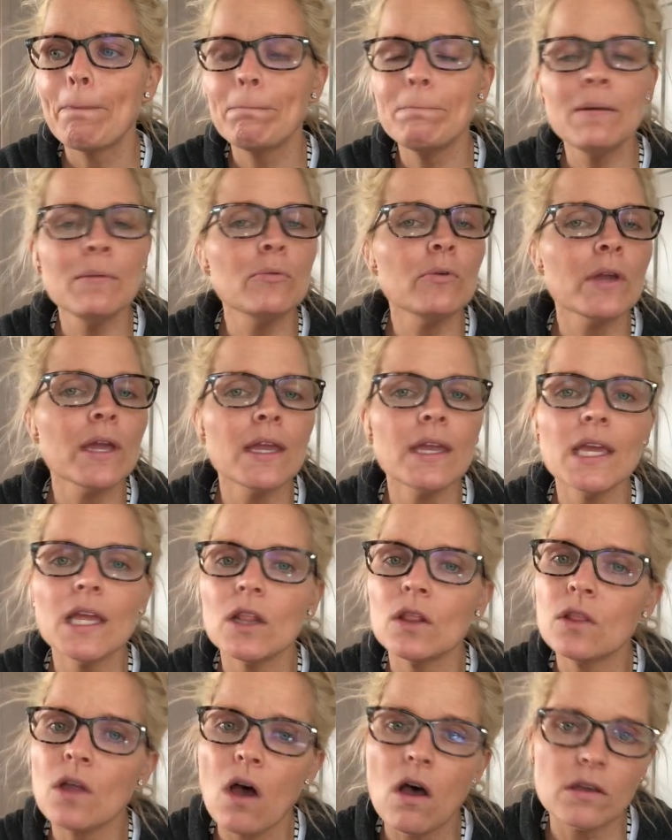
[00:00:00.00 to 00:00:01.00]
people can
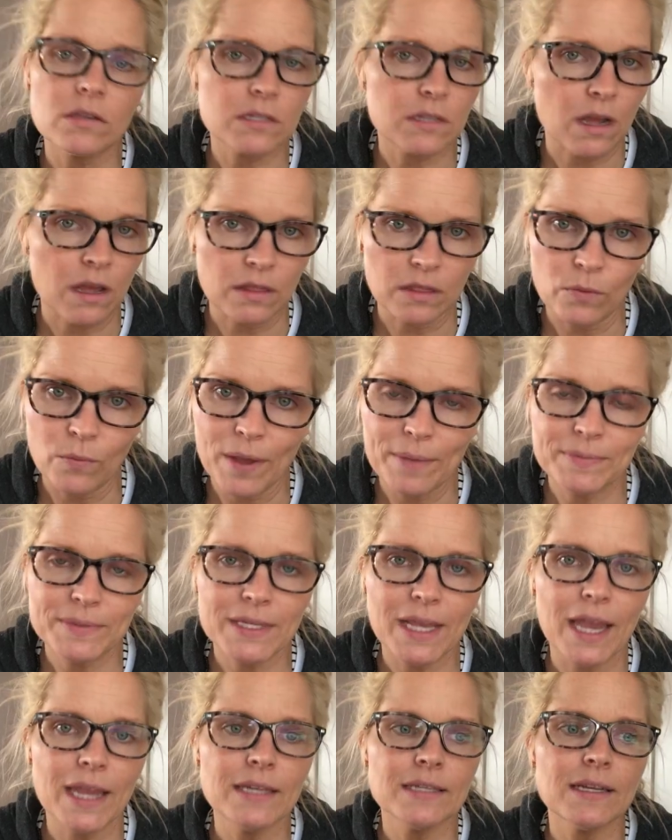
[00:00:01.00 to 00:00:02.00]
get lost on the
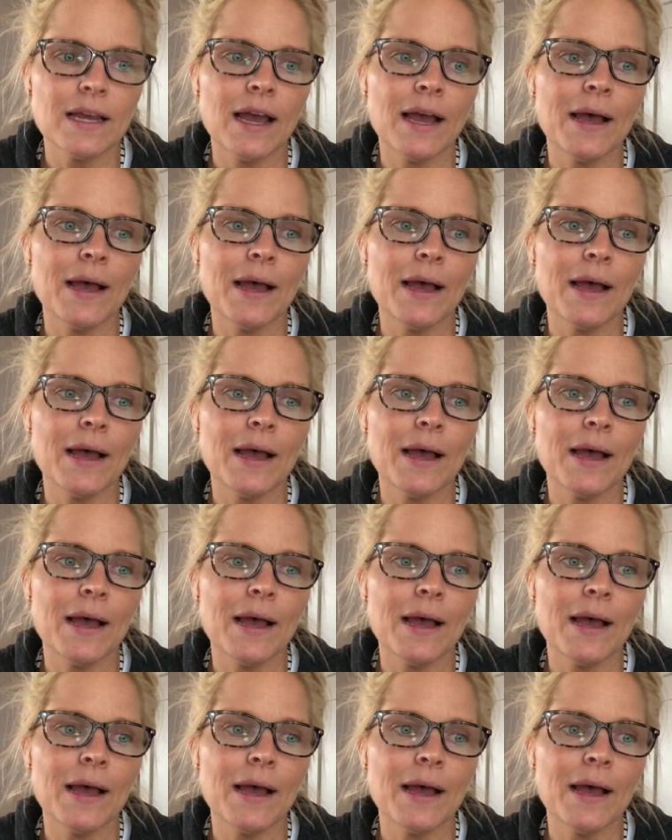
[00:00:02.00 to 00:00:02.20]
website.